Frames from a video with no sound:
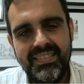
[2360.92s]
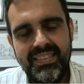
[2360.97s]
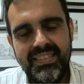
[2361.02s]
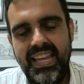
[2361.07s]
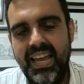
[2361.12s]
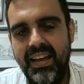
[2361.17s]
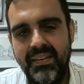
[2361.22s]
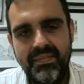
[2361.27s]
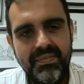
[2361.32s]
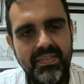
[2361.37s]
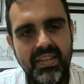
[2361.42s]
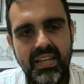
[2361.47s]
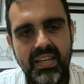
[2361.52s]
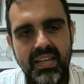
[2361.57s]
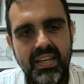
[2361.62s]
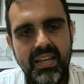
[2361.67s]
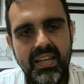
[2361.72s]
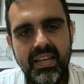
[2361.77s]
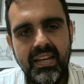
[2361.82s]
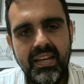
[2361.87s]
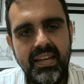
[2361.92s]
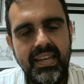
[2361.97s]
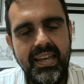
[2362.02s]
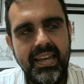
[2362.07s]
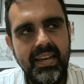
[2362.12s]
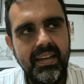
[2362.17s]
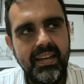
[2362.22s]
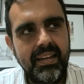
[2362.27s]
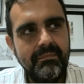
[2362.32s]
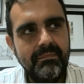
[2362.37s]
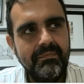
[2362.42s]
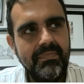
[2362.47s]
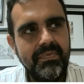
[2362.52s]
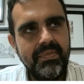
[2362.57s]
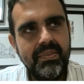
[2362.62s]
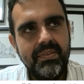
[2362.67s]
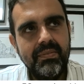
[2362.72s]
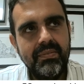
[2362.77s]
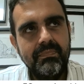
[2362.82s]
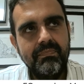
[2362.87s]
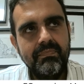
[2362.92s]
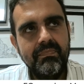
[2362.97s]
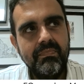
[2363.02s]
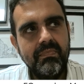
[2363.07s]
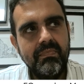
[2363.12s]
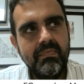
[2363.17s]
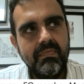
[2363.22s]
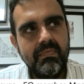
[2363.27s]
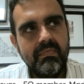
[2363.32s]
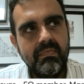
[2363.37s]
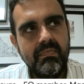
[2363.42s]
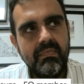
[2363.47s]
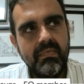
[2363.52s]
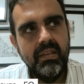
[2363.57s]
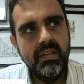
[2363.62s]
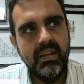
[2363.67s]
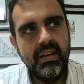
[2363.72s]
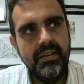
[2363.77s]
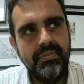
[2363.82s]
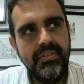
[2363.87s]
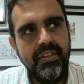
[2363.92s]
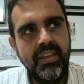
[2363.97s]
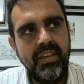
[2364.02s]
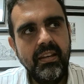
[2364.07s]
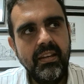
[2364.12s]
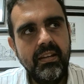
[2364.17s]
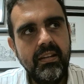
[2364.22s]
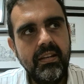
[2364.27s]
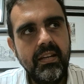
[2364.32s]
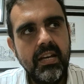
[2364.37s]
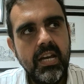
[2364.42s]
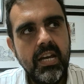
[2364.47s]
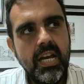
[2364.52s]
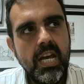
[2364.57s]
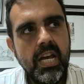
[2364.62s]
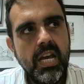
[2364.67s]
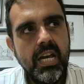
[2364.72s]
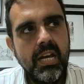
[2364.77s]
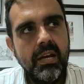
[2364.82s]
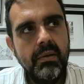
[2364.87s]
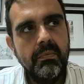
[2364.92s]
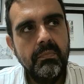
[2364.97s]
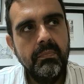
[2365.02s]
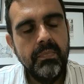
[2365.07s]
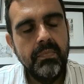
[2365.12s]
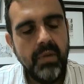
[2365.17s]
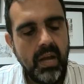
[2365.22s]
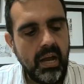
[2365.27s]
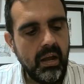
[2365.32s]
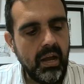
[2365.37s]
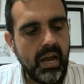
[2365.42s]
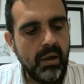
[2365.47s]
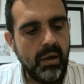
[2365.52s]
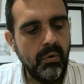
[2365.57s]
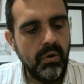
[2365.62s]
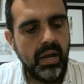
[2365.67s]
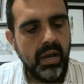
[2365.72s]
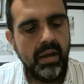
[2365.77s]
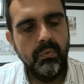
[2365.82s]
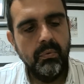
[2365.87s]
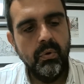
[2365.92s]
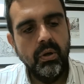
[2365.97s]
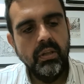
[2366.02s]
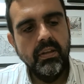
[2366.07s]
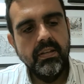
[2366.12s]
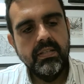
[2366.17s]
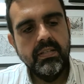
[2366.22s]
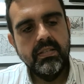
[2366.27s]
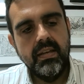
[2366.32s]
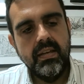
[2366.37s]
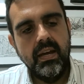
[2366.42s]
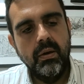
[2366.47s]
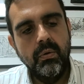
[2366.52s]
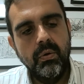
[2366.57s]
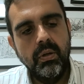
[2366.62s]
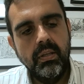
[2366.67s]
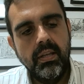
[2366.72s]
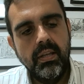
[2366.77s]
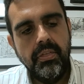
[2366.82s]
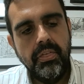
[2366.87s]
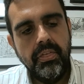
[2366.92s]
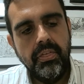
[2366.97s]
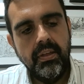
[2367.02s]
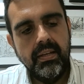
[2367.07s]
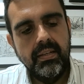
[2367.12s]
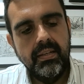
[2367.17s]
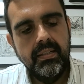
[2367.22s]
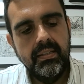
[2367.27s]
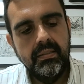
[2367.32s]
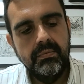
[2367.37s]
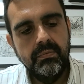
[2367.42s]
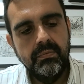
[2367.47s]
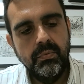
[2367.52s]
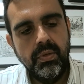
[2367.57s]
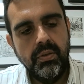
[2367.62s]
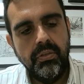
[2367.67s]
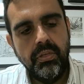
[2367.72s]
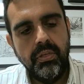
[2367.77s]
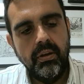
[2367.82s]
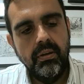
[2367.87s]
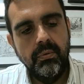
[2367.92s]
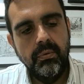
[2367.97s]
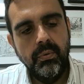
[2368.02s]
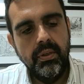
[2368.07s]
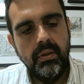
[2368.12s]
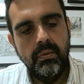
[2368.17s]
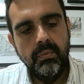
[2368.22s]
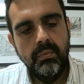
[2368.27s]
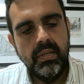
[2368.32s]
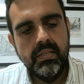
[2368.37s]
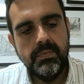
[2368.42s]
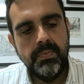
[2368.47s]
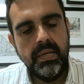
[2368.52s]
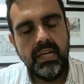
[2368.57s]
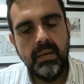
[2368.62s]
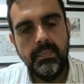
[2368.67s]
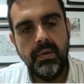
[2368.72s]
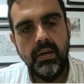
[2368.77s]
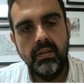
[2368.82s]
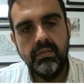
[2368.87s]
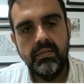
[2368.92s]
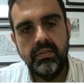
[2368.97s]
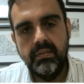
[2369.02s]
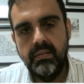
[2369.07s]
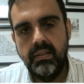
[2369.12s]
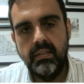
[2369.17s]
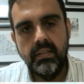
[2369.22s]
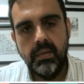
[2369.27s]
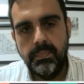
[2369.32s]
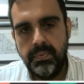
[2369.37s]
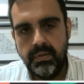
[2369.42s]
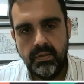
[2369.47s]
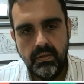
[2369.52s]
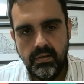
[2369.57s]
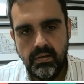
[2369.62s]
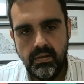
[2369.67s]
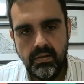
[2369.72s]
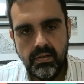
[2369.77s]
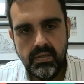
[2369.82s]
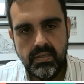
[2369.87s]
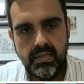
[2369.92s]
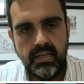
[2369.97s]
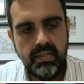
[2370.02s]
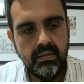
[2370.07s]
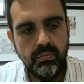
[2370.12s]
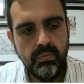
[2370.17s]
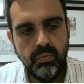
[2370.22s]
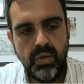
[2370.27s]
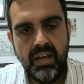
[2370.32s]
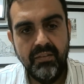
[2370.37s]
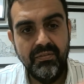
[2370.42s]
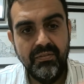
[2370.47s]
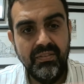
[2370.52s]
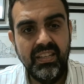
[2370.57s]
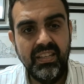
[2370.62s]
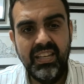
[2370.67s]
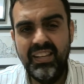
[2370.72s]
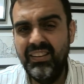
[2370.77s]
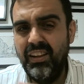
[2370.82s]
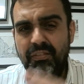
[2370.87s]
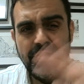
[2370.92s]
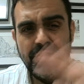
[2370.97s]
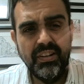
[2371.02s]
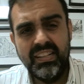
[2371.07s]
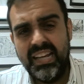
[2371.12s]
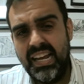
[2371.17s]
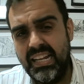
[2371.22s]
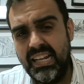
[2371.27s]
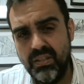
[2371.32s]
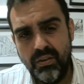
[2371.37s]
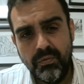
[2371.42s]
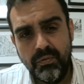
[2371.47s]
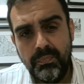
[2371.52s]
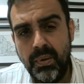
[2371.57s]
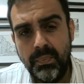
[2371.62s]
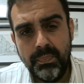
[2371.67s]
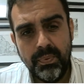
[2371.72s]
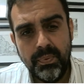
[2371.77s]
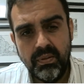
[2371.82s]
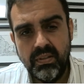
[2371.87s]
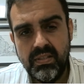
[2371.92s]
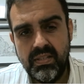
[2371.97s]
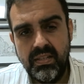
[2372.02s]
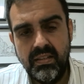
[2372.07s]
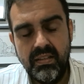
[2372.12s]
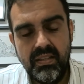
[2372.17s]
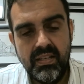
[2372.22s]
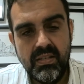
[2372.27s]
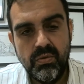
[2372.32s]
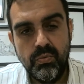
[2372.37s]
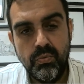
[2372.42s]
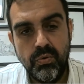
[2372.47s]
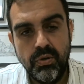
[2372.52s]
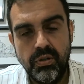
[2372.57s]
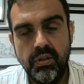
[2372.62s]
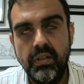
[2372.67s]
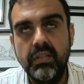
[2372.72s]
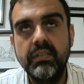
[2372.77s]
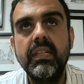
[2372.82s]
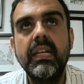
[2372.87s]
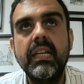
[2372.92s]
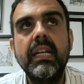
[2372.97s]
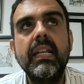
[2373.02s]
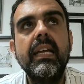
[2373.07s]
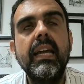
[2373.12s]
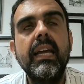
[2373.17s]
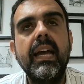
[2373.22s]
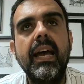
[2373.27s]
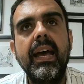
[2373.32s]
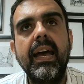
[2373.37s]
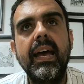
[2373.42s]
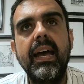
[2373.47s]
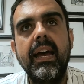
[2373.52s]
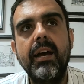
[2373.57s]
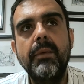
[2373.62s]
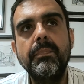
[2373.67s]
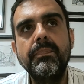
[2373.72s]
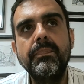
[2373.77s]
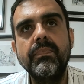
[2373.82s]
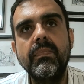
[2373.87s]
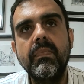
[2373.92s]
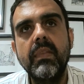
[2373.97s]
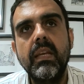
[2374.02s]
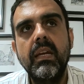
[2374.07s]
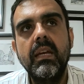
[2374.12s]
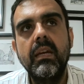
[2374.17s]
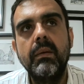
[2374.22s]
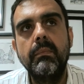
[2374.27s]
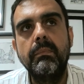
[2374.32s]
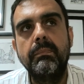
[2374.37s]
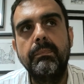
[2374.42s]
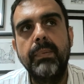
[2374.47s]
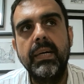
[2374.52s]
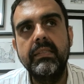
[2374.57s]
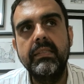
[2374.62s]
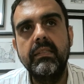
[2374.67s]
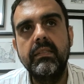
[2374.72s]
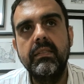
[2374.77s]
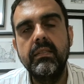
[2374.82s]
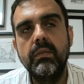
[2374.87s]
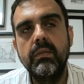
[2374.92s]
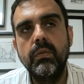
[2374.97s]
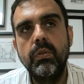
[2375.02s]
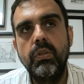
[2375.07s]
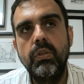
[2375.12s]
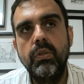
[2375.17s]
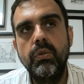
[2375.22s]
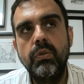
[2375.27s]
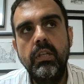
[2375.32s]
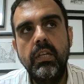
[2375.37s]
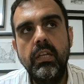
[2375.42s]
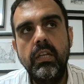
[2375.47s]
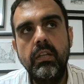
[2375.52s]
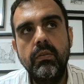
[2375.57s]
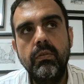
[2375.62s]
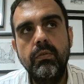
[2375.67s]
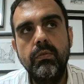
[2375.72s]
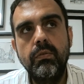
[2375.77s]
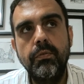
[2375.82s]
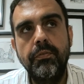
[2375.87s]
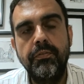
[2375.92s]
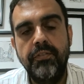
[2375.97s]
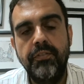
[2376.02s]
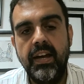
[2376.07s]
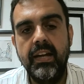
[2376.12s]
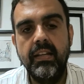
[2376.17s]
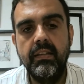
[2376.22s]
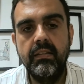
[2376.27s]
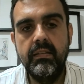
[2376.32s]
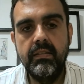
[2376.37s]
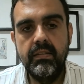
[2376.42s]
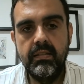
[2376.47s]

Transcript: yeah. Yeah, and mm, I think I, I, I always I always uh, we thought we, we speak about entrepreneurs and we have different kinds of peoples in this world, um, but you need to find